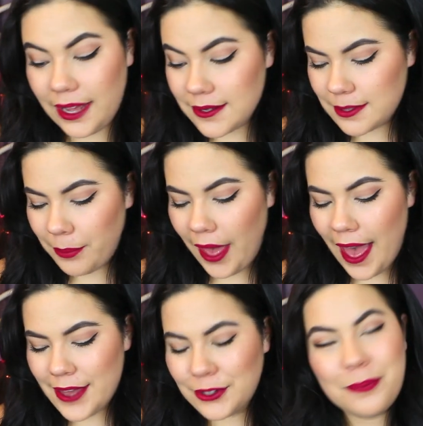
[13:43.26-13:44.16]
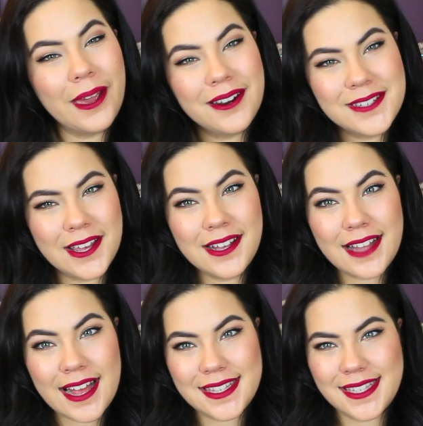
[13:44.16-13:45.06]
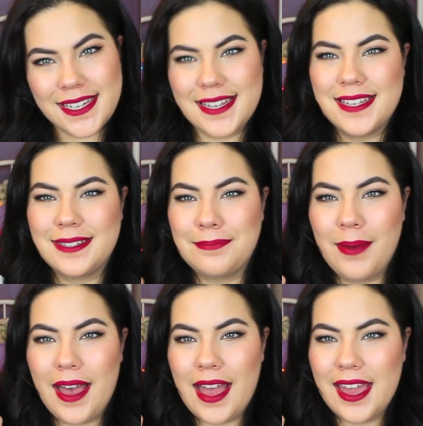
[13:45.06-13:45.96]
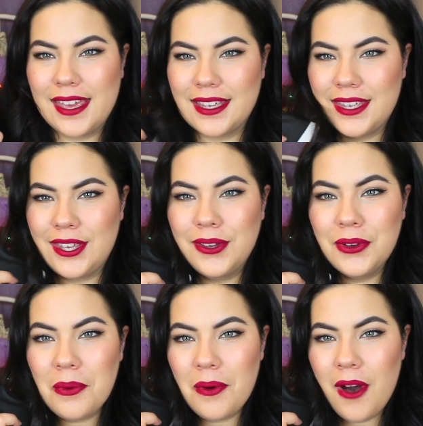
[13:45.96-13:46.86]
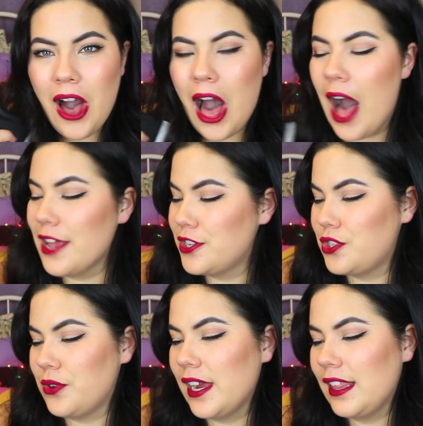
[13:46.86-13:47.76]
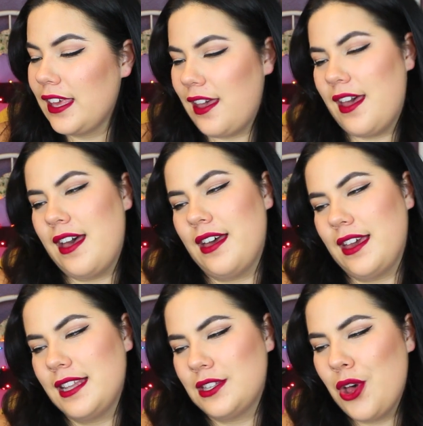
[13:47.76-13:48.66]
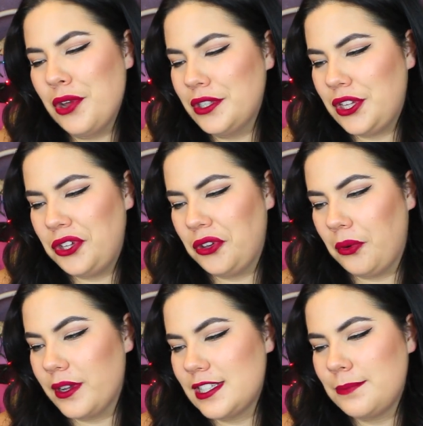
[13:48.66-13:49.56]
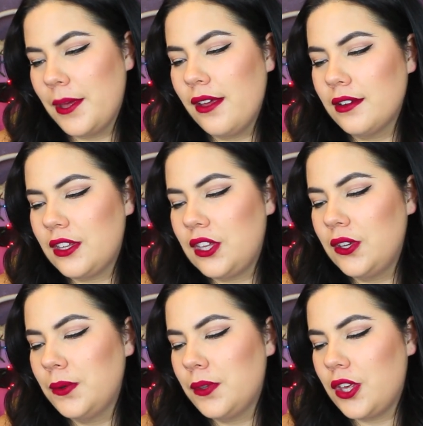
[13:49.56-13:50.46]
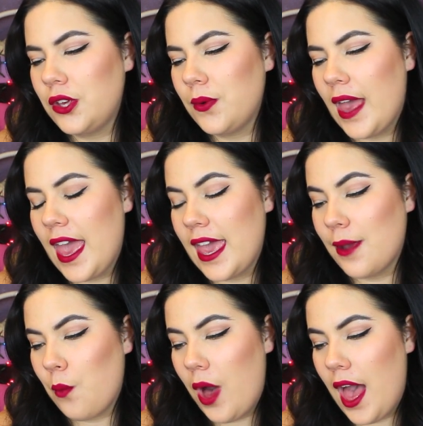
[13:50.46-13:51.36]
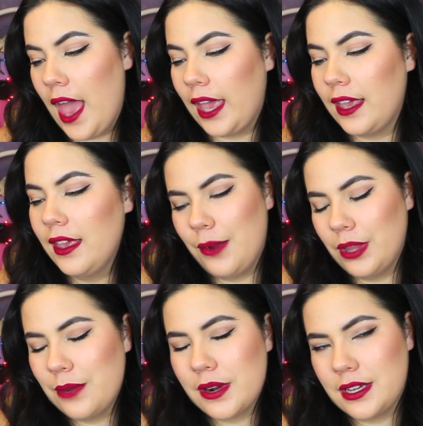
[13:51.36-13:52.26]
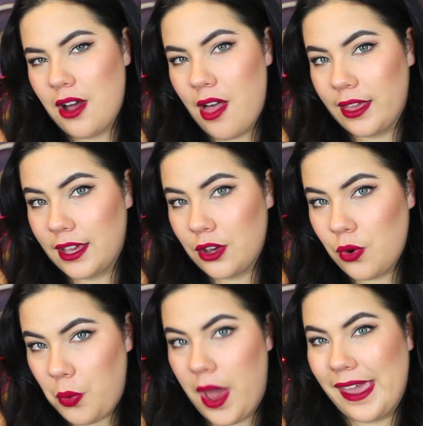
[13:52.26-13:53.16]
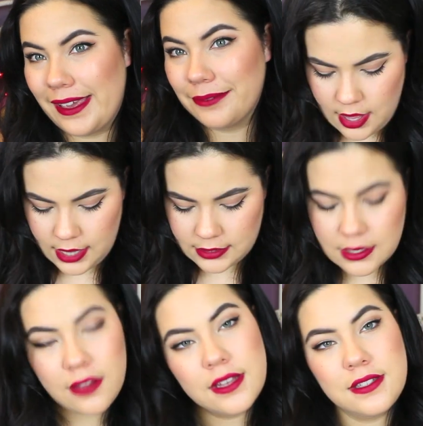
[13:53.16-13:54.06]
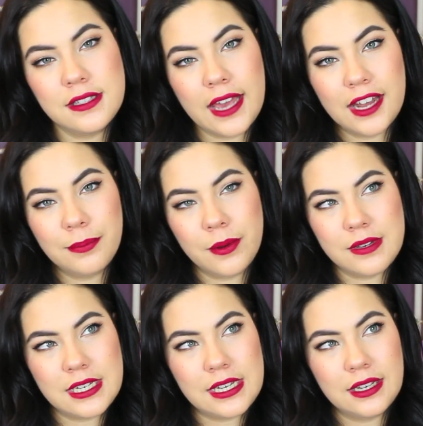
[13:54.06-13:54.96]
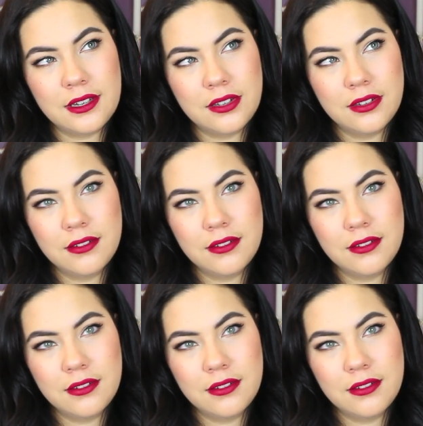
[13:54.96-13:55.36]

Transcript: I also bought a new pair of sunglasses by Quay Australia. It's called Q. It's spelled Q-U-A-Y. I really want to call it Quay. I saw this at a boutique